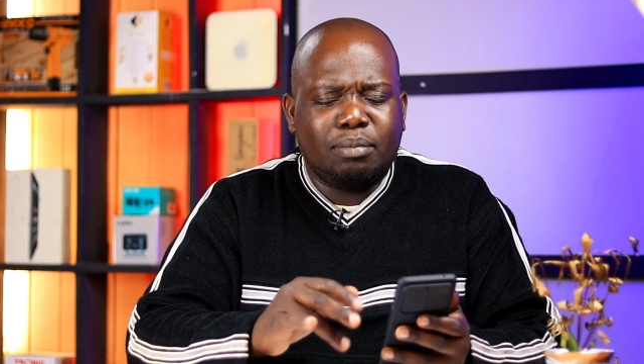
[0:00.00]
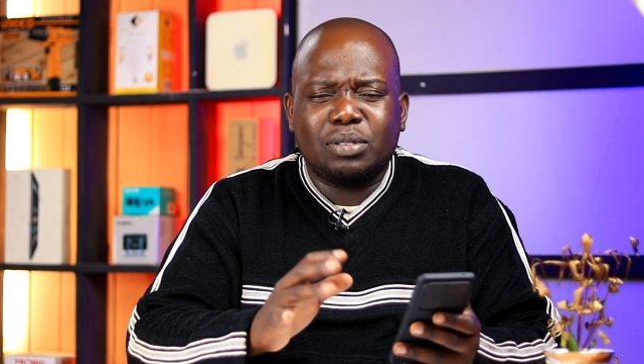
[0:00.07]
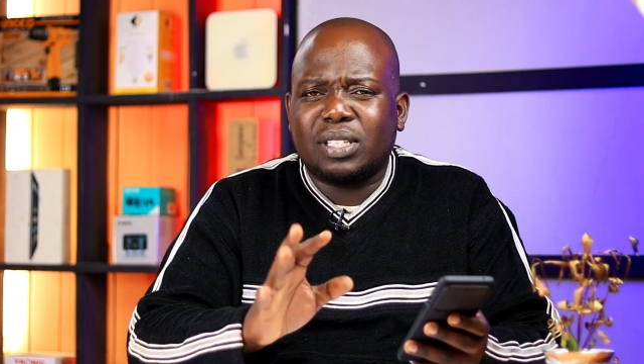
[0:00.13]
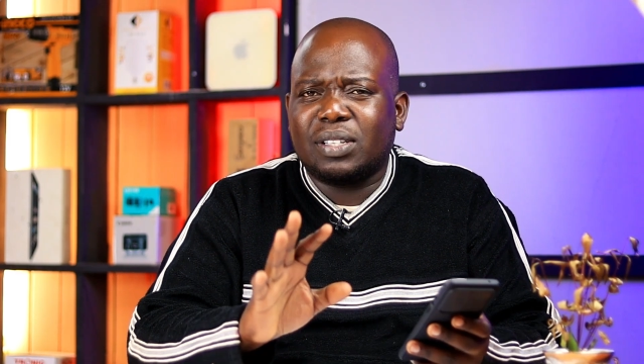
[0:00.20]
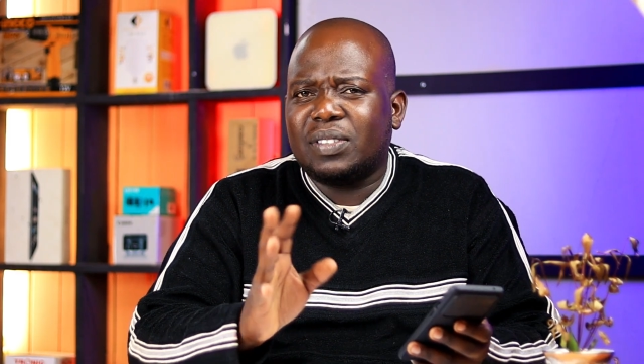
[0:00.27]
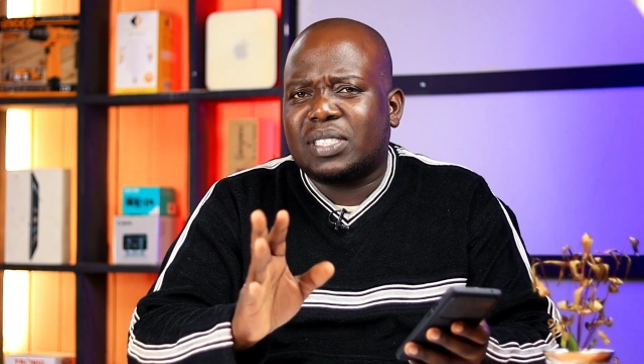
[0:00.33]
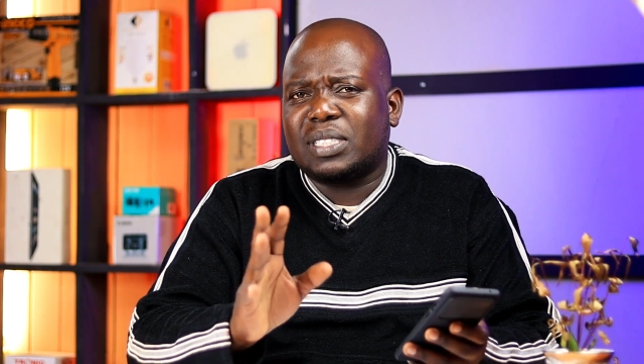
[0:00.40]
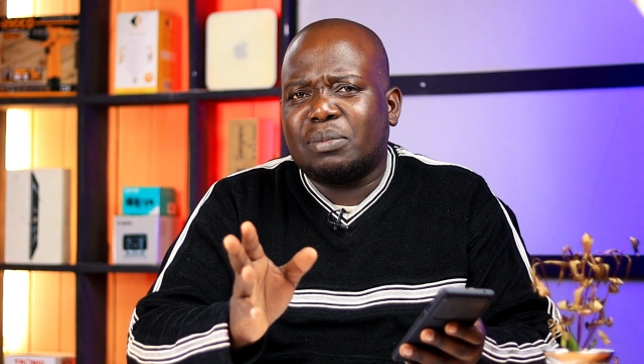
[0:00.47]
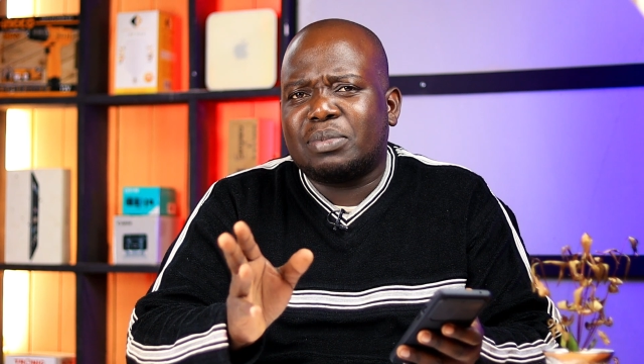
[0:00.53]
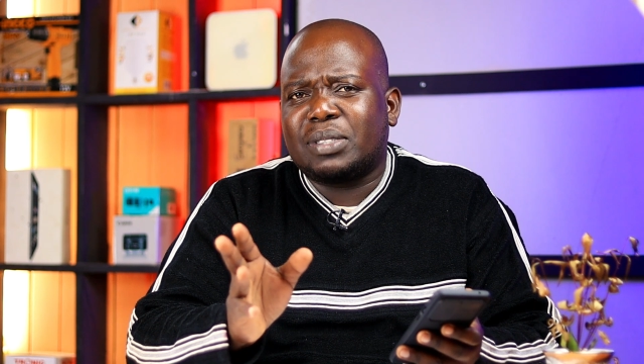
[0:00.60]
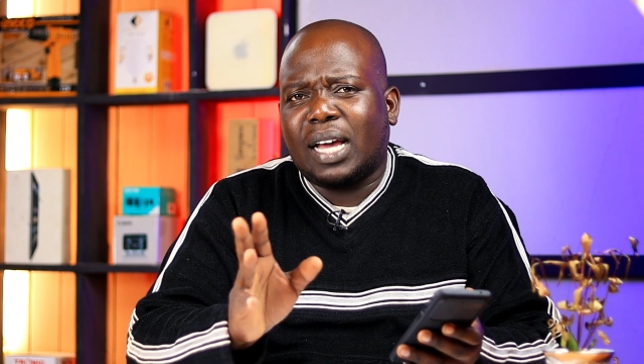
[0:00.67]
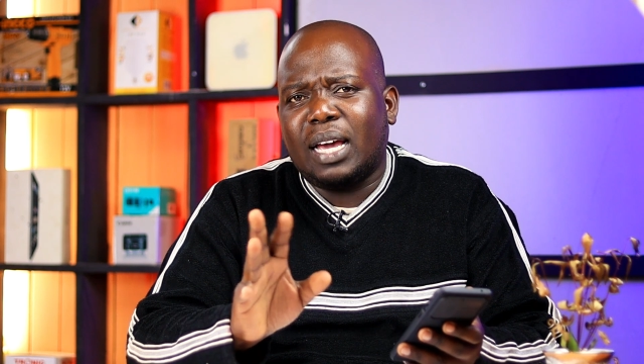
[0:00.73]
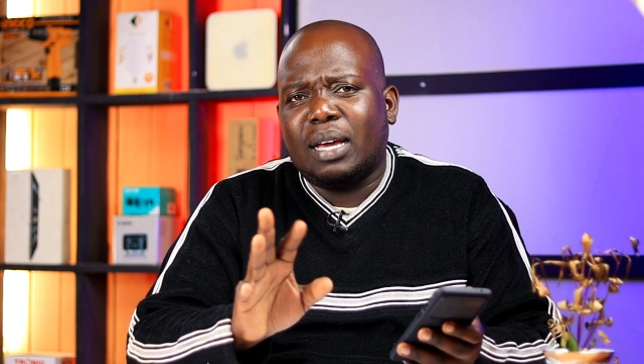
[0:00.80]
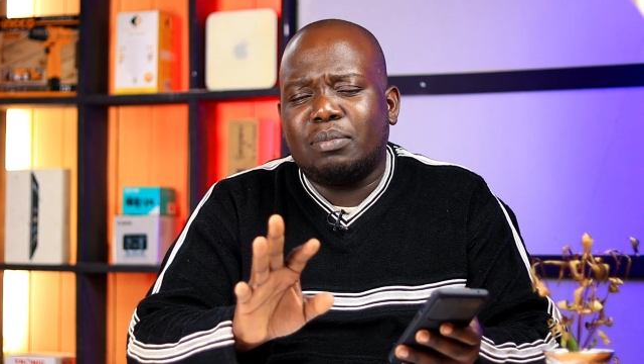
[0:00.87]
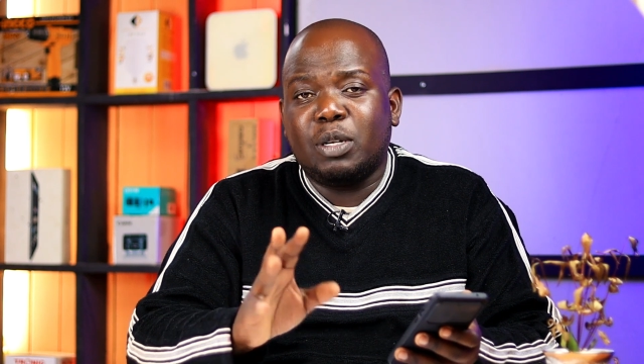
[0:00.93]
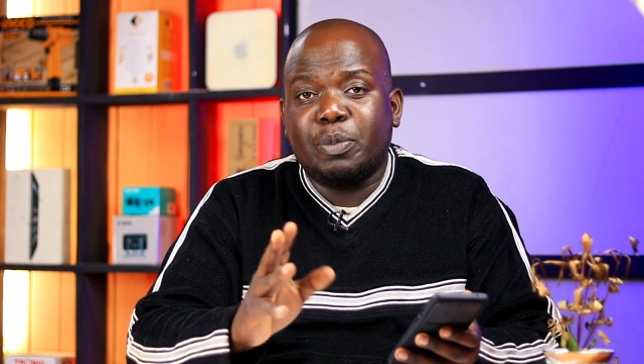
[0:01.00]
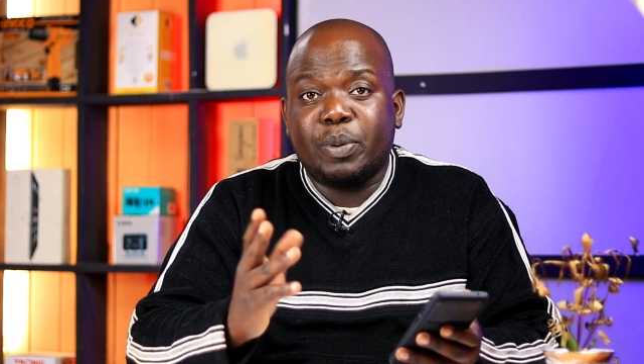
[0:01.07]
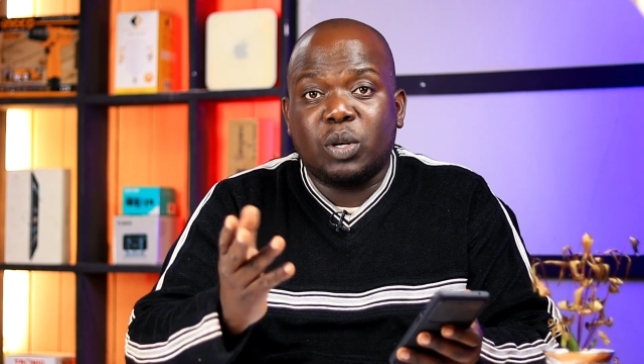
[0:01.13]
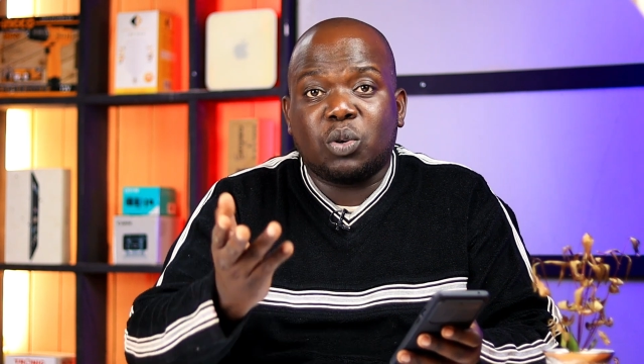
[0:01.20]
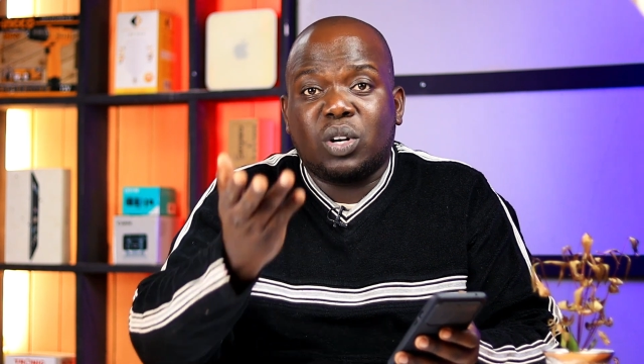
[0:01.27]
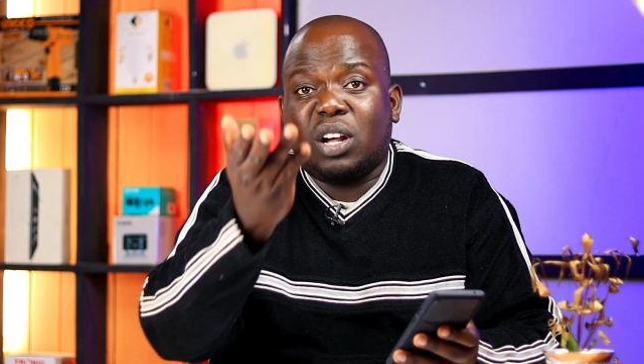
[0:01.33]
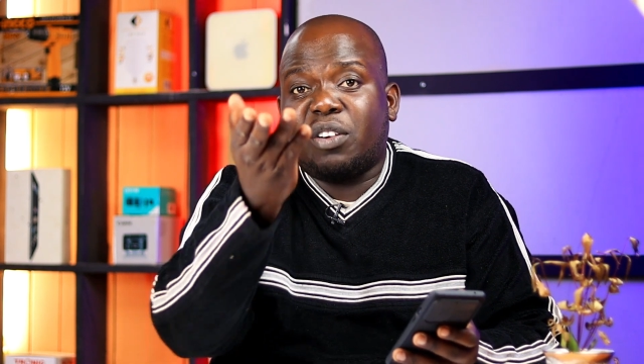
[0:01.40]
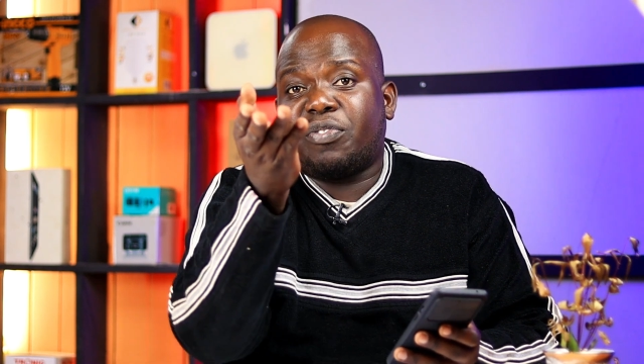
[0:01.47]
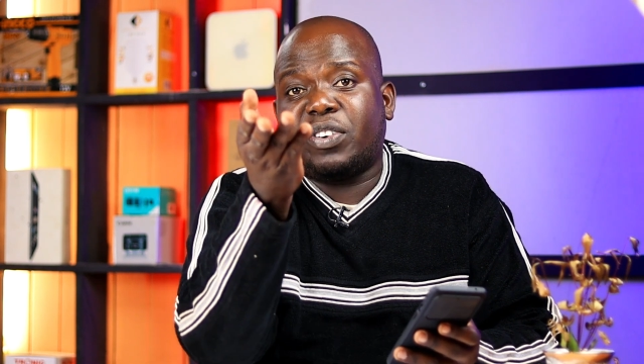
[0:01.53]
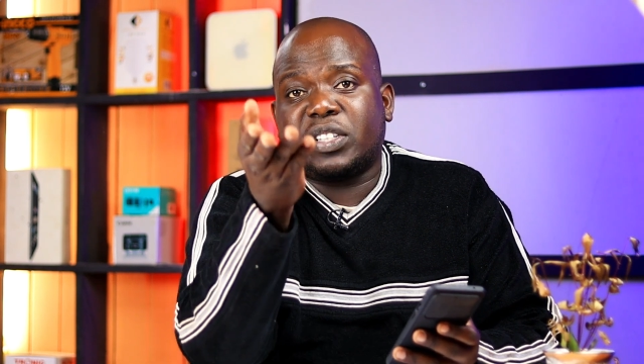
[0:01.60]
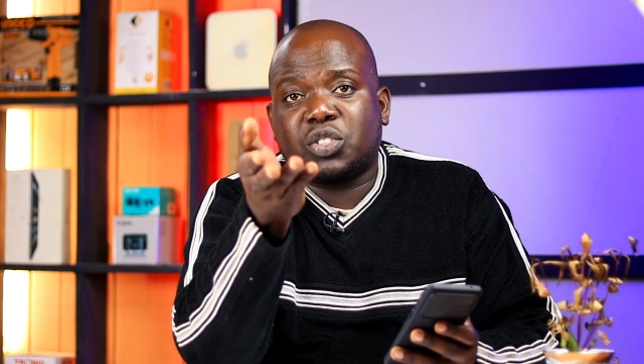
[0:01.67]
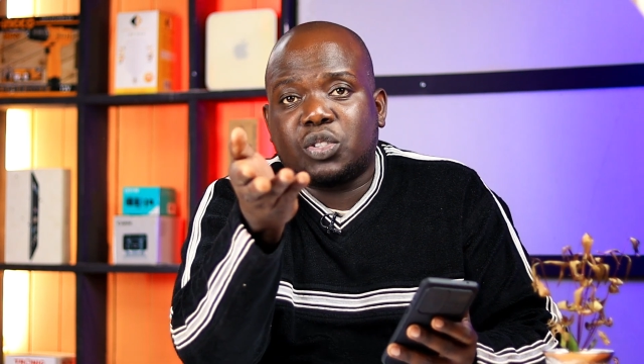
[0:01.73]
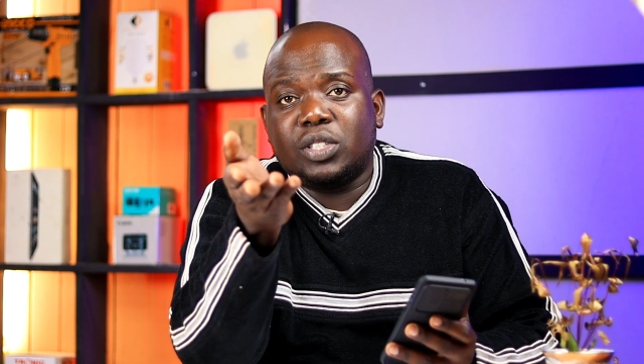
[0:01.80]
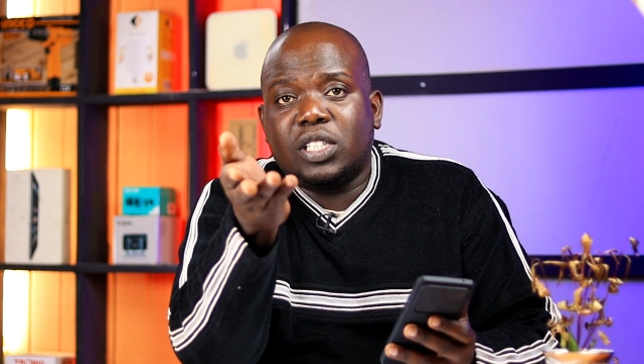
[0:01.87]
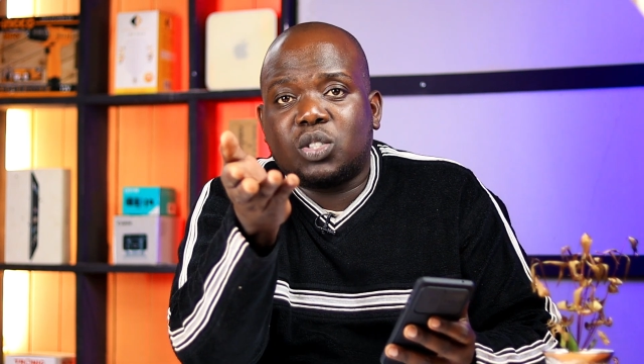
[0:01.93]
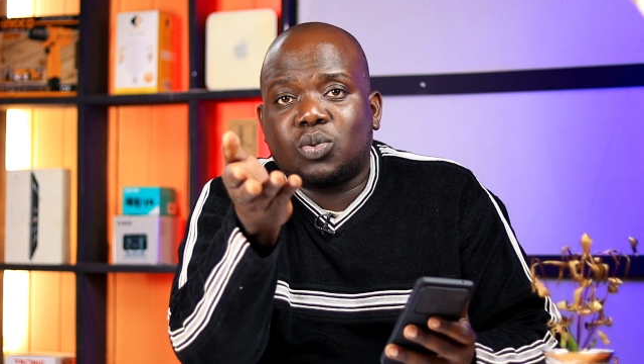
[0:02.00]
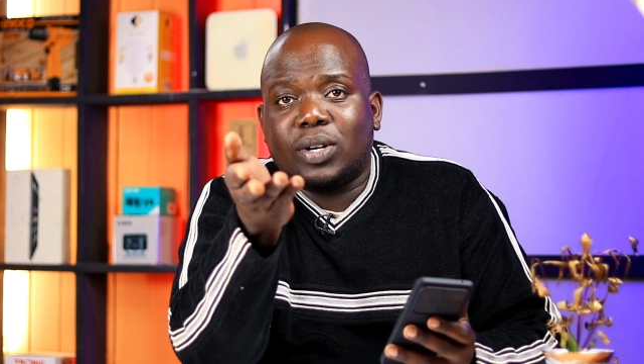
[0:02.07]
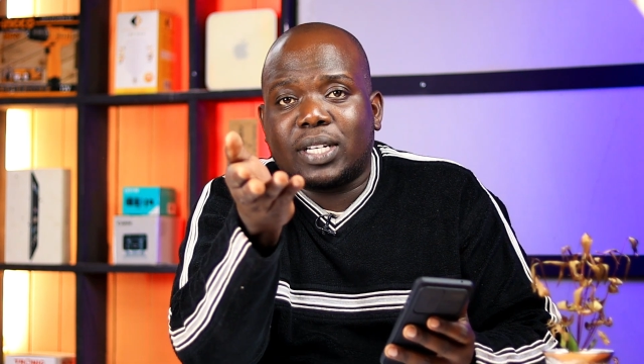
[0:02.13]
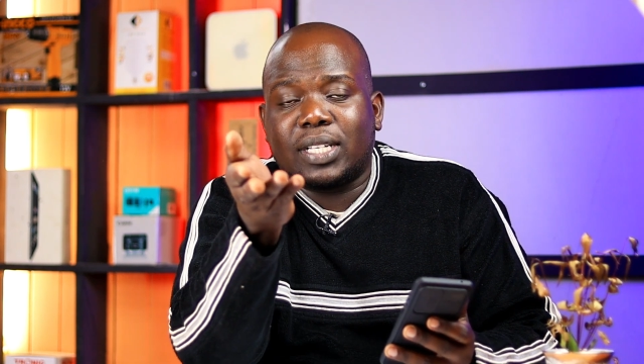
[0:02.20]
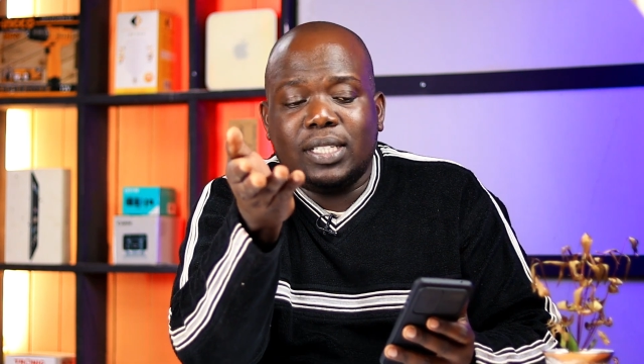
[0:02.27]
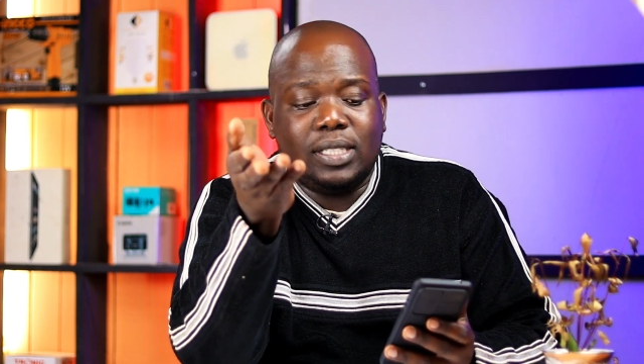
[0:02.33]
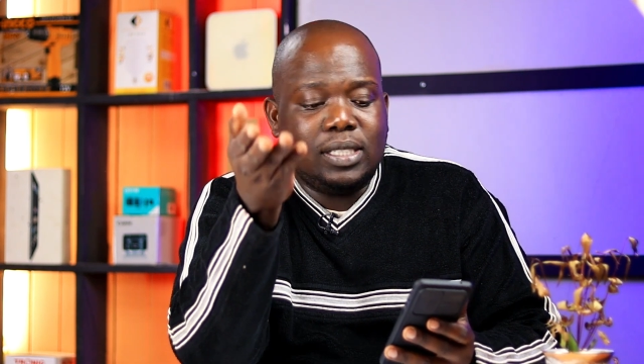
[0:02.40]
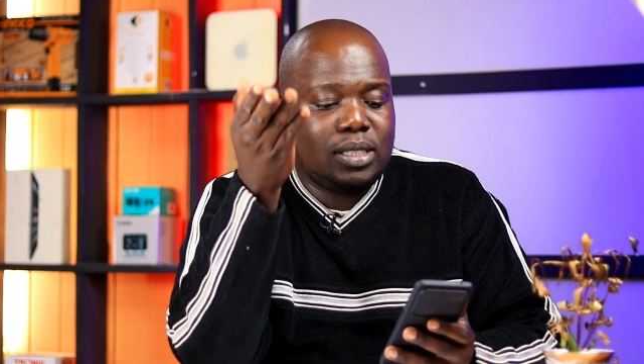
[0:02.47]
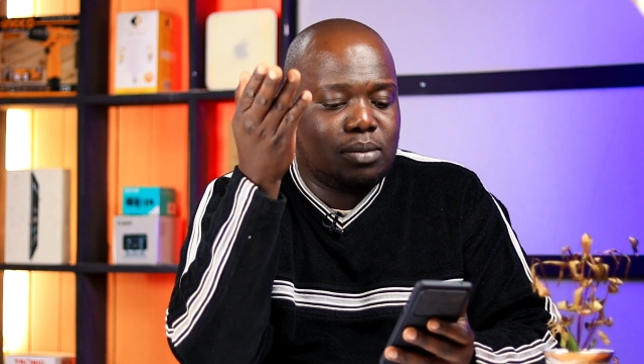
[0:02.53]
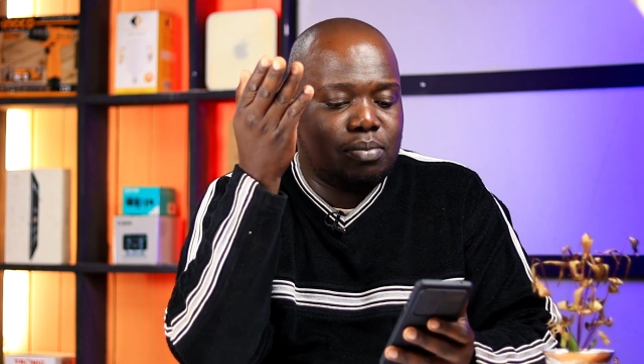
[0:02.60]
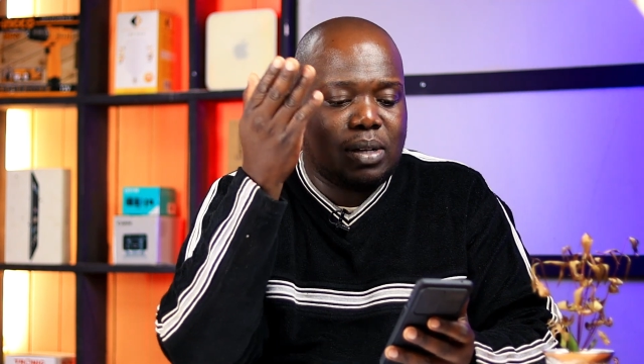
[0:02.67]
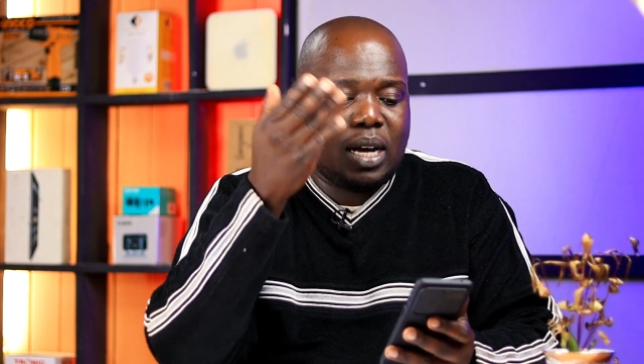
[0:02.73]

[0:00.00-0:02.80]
you give it some time depending on how fast your network is.